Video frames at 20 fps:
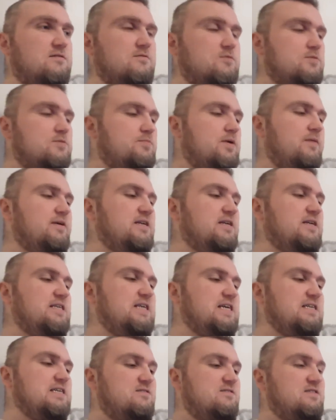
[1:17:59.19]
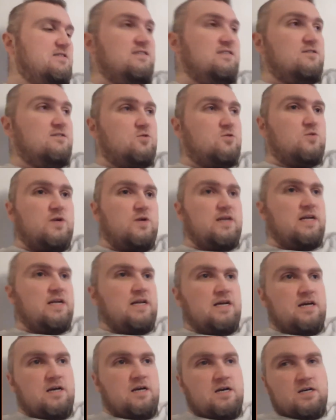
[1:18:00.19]
We're probably going to take season
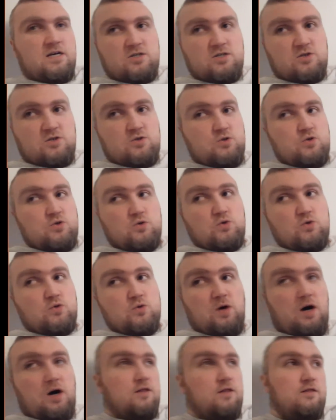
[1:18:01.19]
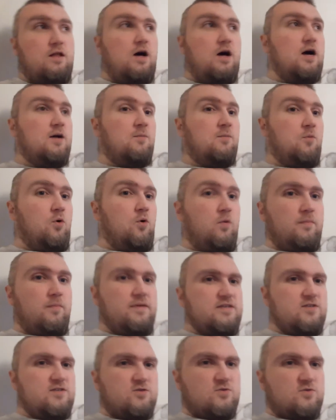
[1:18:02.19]
three to unlock
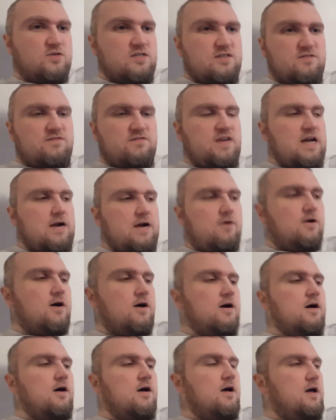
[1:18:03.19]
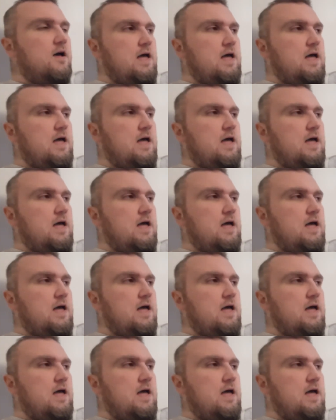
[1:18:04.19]
mysteries of Tara